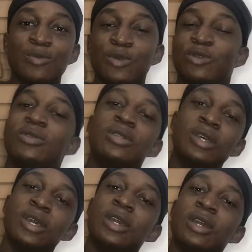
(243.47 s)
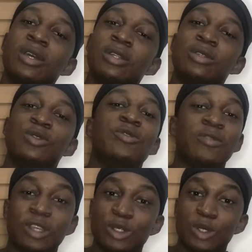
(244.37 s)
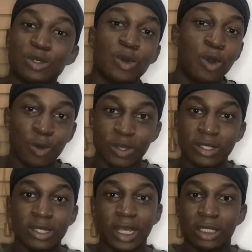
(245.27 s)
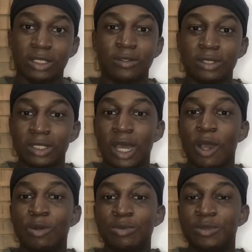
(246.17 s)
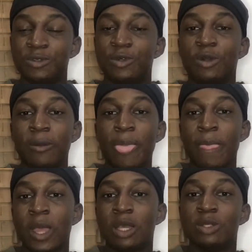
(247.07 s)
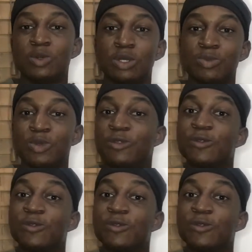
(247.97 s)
mute the notifications always. Like now, before it was mute